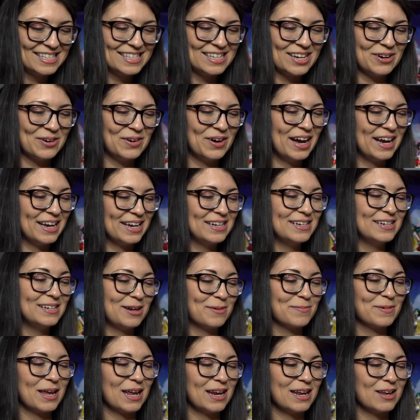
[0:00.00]
so I ended
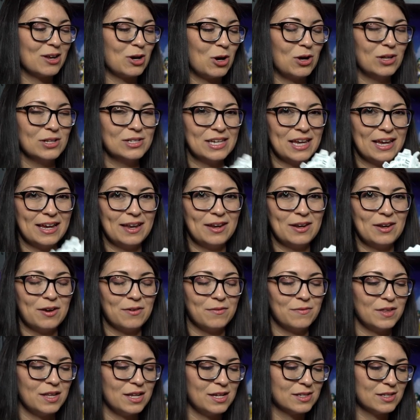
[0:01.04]
up getting all 10
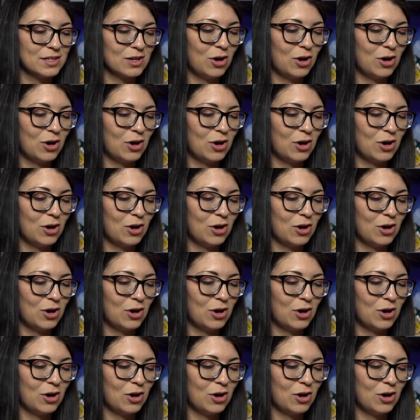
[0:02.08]
of these